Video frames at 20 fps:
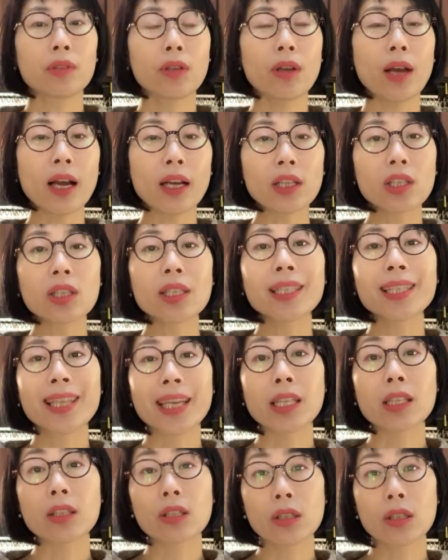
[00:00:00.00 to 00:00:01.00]
to actually
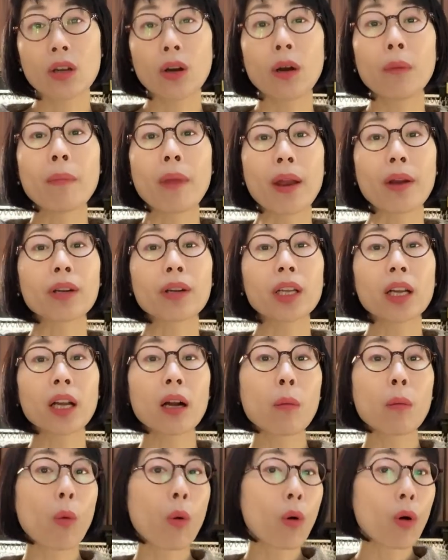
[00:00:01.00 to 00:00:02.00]
get to know
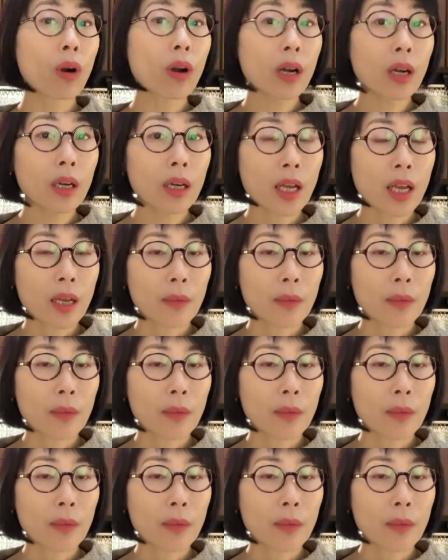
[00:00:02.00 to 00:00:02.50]
America more